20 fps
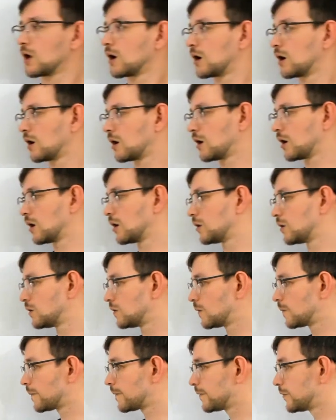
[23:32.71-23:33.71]

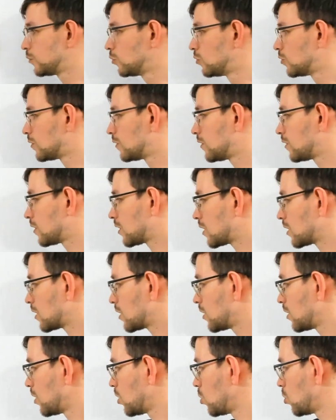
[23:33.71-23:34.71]
No,
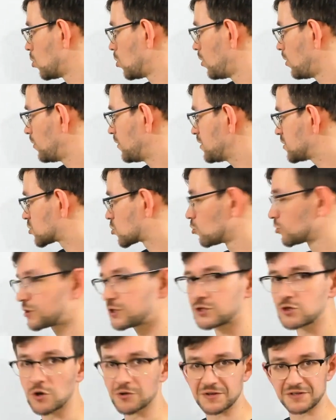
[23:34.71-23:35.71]
this root
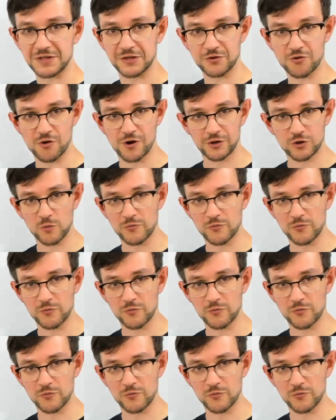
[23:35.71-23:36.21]
is not a centroid,